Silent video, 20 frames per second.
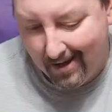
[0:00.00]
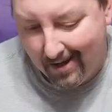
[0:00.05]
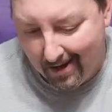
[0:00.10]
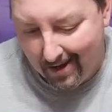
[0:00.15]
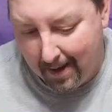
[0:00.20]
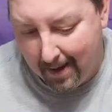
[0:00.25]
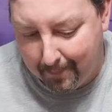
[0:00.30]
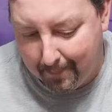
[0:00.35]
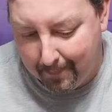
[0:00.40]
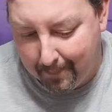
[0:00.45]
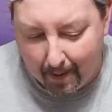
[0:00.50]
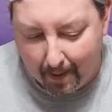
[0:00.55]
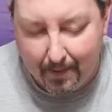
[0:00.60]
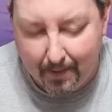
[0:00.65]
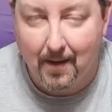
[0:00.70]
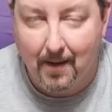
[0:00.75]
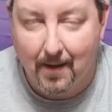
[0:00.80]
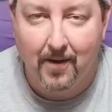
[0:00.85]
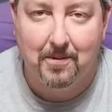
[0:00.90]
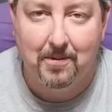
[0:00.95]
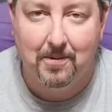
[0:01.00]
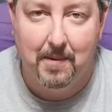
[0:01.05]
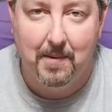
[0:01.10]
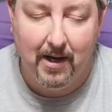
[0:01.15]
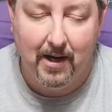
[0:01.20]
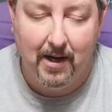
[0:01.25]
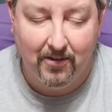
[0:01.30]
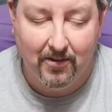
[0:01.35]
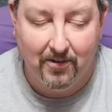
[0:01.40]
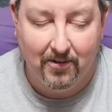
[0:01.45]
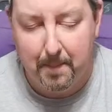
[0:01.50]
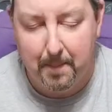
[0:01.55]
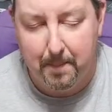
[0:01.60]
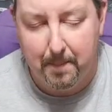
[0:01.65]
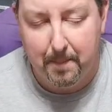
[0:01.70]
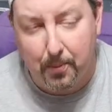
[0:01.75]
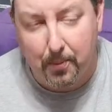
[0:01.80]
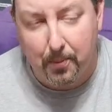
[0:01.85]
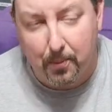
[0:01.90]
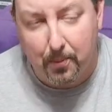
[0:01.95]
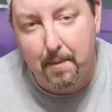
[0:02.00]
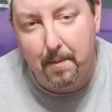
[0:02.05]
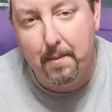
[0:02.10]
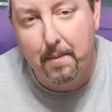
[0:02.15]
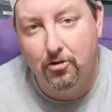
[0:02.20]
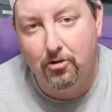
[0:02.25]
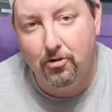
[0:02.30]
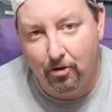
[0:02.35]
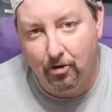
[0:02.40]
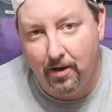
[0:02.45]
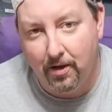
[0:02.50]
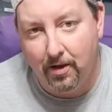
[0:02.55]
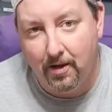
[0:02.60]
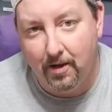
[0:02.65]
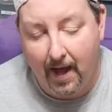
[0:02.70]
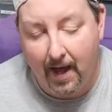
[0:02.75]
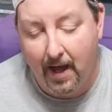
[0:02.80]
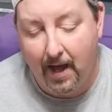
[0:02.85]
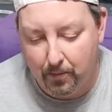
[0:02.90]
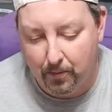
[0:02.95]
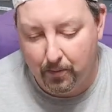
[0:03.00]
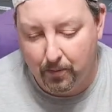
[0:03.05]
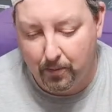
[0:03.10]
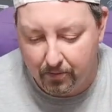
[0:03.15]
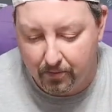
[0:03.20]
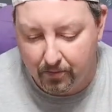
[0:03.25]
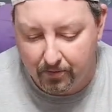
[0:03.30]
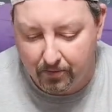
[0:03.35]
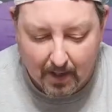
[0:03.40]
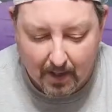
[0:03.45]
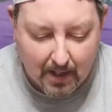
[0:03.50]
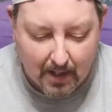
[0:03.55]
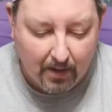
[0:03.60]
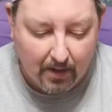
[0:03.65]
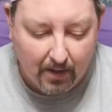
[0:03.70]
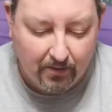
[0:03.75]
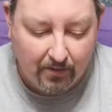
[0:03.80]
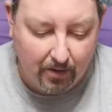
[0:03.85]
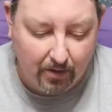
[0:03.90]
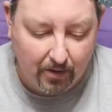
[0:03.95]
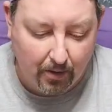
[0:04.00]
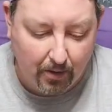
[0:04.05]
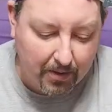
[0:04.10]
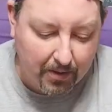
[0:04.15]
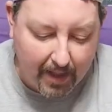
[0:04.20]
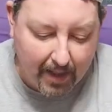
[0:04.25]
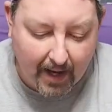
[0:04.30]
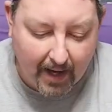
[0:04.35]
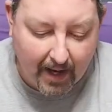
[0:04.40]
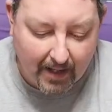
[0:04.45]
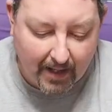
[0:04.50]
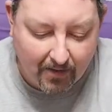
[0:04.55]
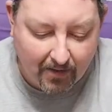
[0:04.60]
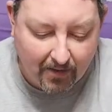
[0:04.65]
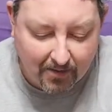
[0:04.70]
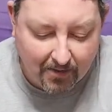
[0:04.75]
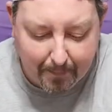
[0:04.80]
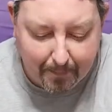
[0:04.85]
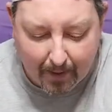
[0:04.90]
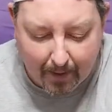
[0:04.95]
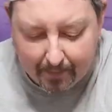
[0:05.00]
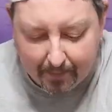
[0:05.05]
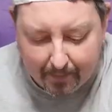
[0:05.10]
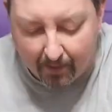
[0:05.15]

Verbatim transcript: I probably lost some eggs that I probably shouldn't have had to lose. So that is a bummer.